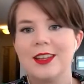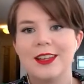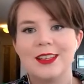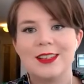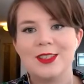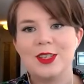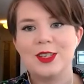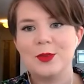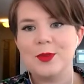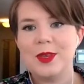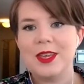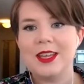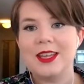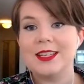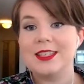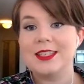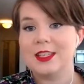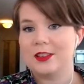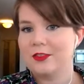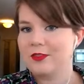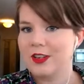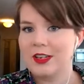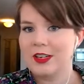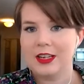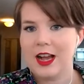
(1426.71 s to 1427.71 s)
to be a
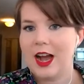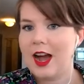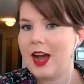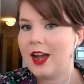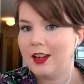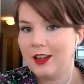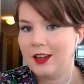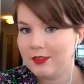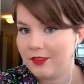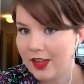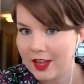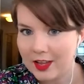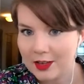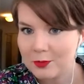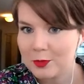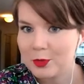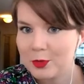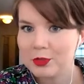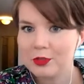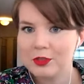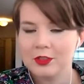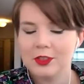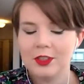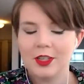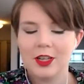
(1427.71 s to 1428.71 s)
different kind of
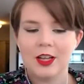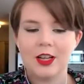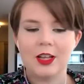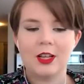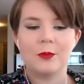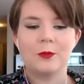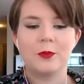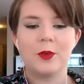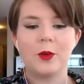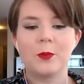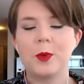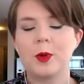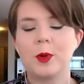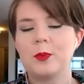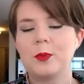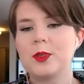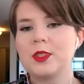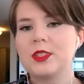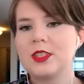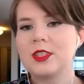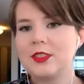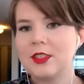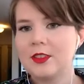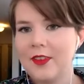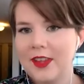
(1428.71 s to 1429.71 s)
animal for
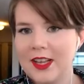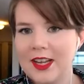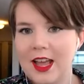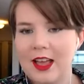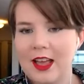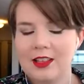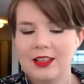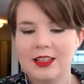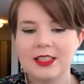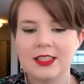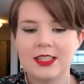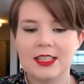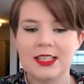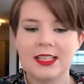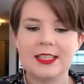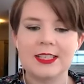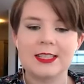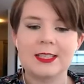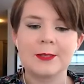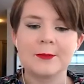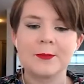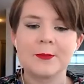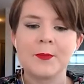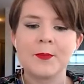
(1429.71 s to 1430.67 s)
purposes of analysis.